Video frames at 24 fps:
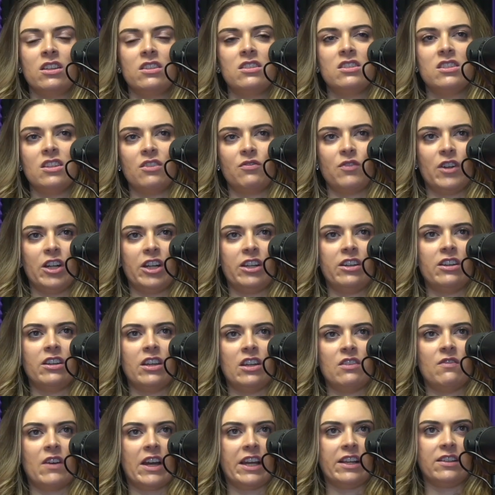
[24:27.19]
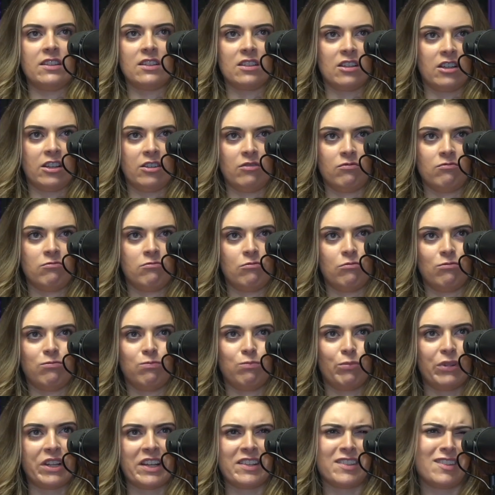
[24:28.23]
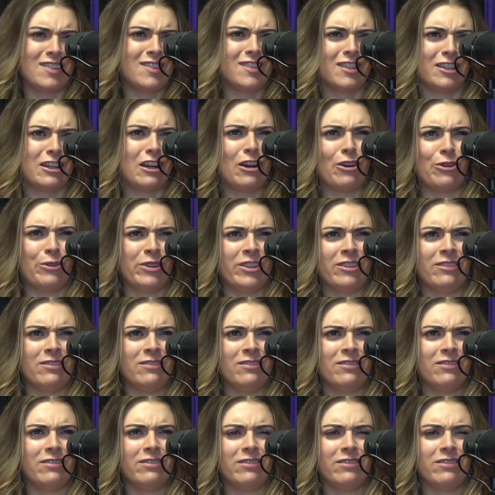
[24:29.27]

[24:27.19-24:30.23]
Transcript: different advice on places to go and